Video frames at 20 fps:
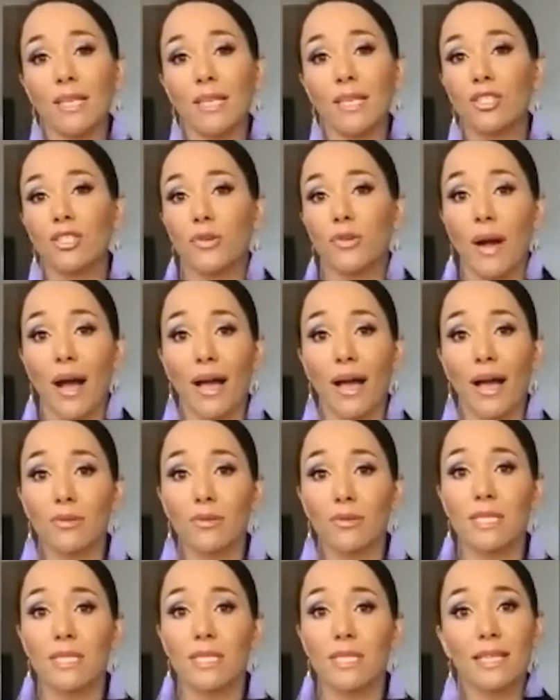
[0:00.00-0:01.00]
you, I
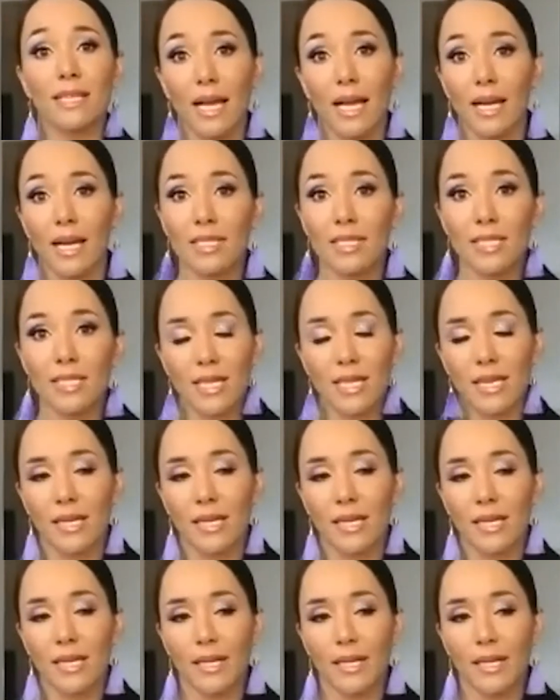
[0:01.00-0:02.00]
was
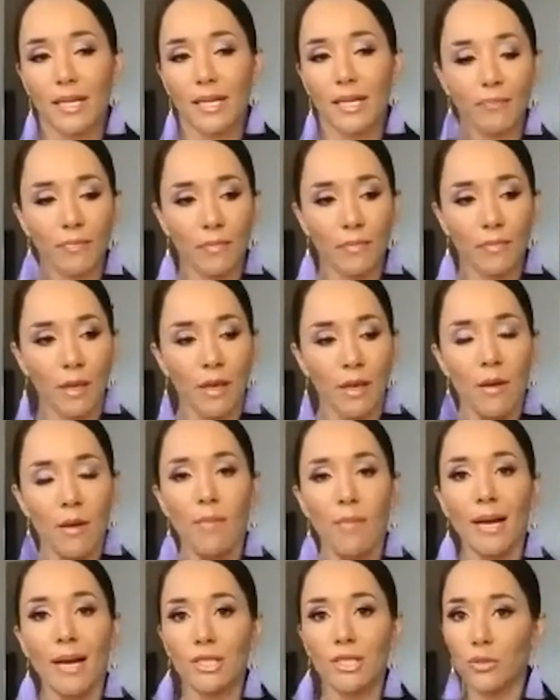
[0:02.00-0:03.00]
19,
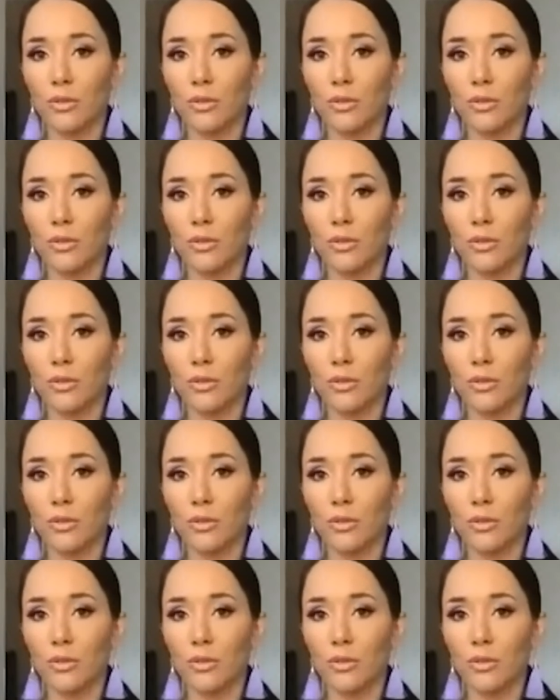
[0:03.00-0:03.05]
Patrick was